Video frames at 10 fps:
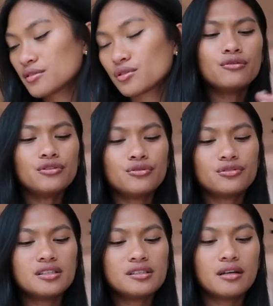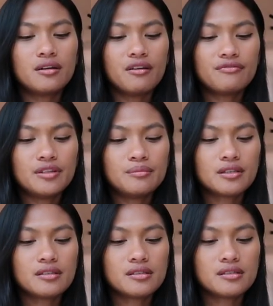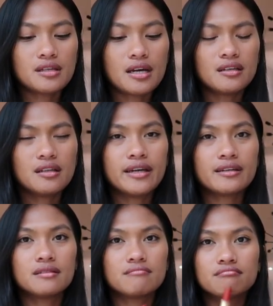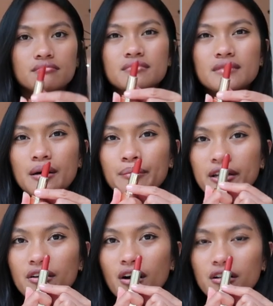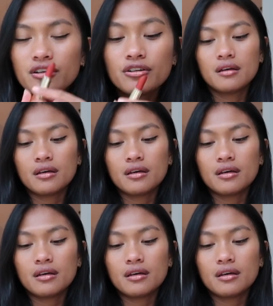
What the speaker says: So I don't use this that often because it's kind of like not my color.